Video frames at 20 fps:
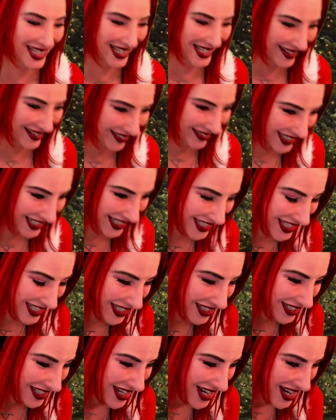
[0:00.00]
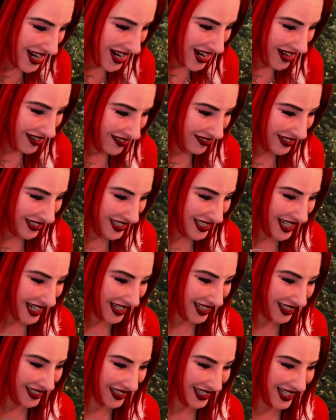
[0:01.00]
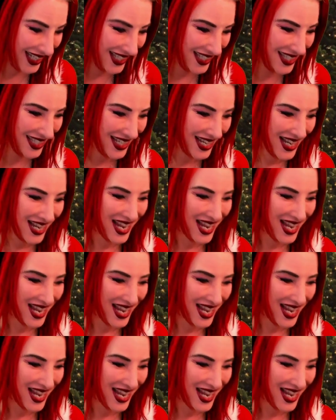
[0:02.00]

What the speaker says: which is just ridiculous.